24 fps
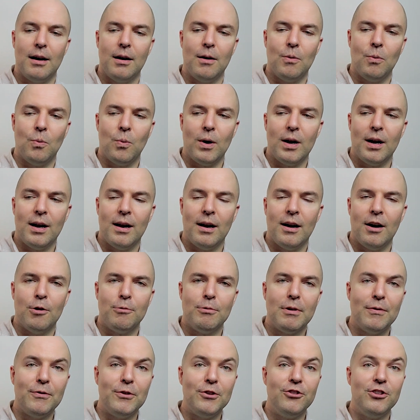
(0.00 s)
where
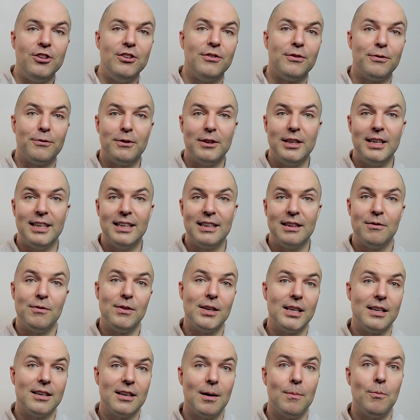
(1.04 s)
refugees fleeing the
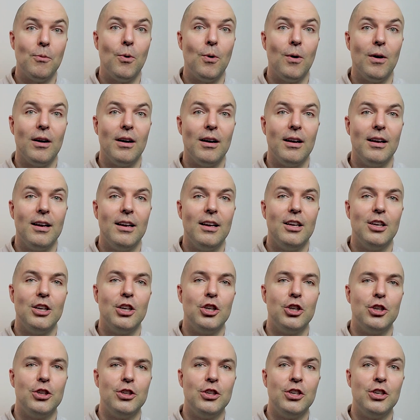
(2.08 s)
Vietnam War could